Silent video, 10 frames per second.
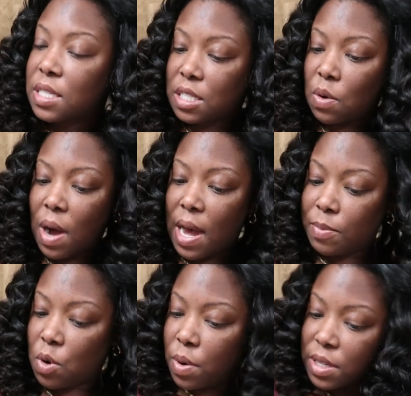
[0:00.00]
So
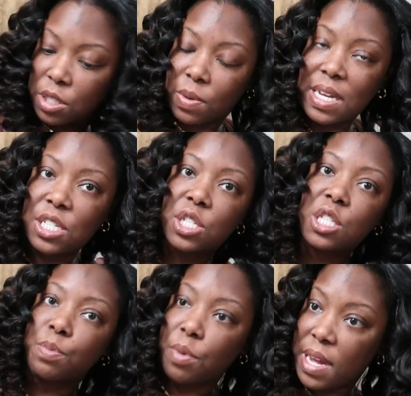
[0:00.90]
I'm going to again
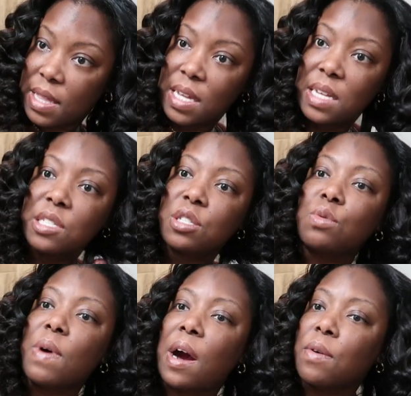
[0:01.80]
just spray this
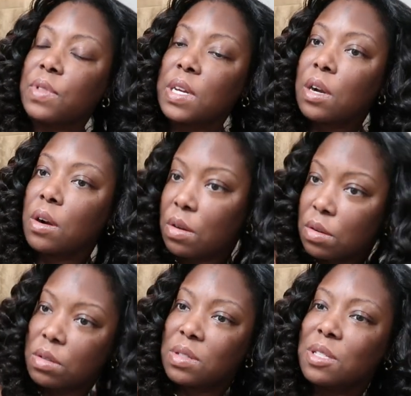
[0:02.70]
throughout the
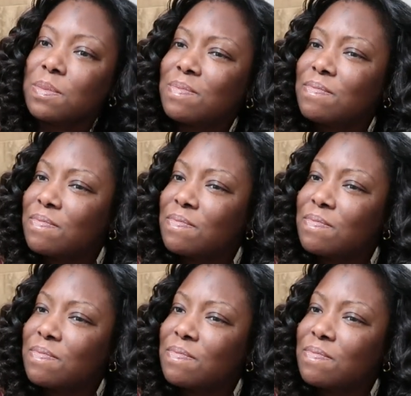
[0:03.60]
curls.